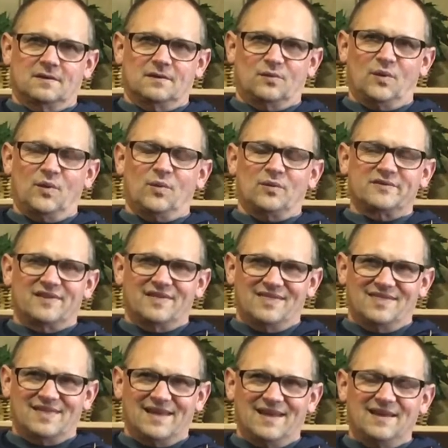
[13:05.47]
We want to
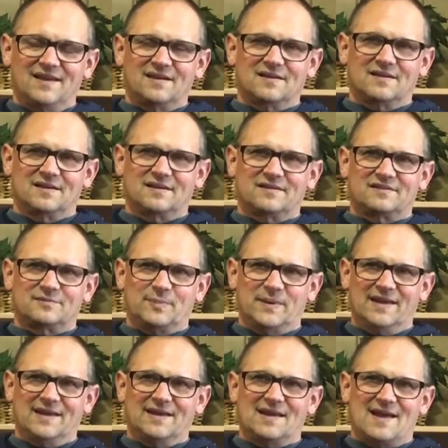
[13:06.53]
think,
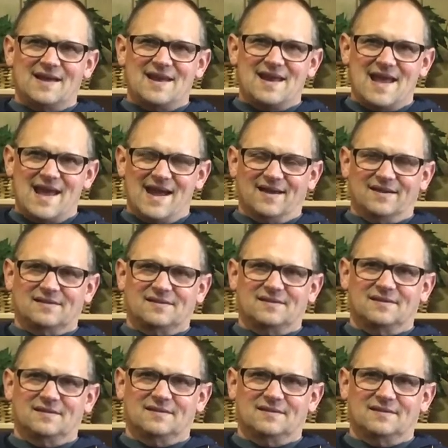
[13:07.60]
speak, and act